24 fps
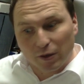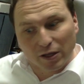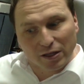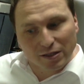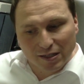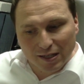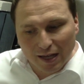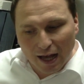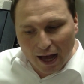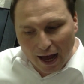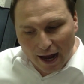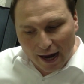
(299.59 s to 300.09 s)

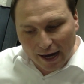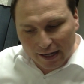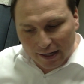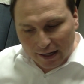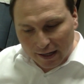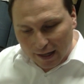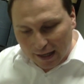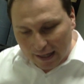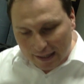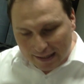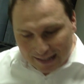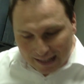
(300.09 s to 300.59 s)
inside,
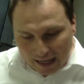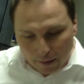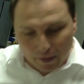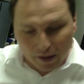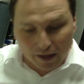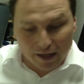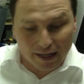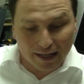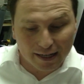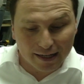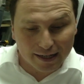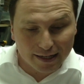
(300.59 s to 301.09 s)
it's
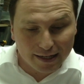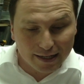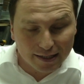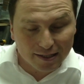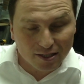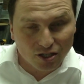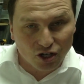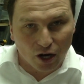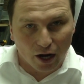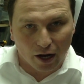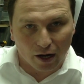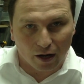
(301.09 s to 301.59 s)
coming in
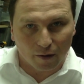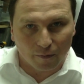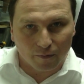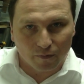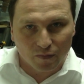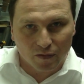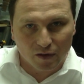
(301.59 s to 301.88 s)
this channel.